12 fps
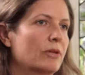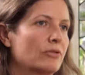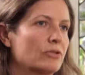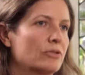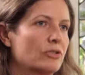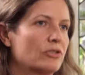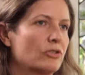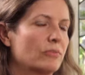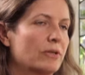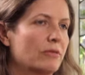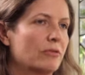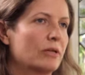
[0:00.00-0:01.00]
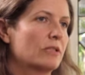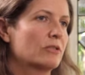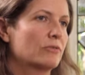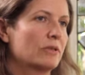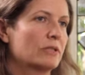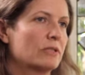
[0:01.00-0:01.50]
the most disturbing
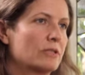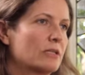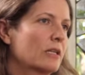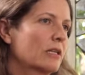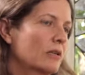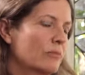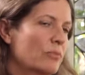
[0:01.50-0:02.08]
ones was a study